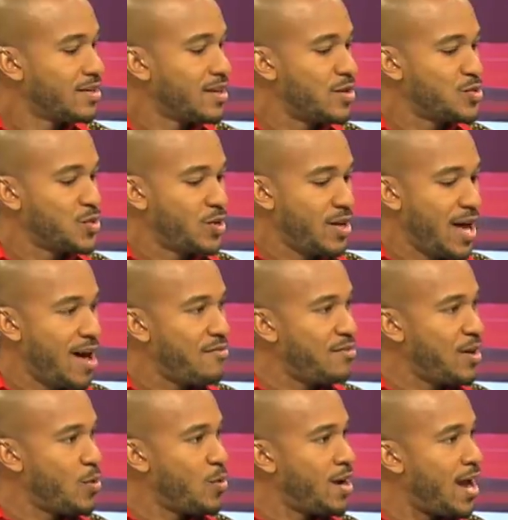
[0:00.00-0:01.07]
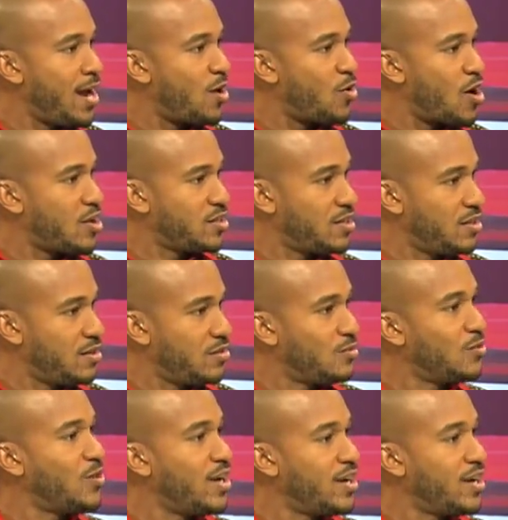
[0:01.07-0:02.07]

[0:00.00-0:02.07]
yeah, so and then you have the divisional hierarchy. leader, right.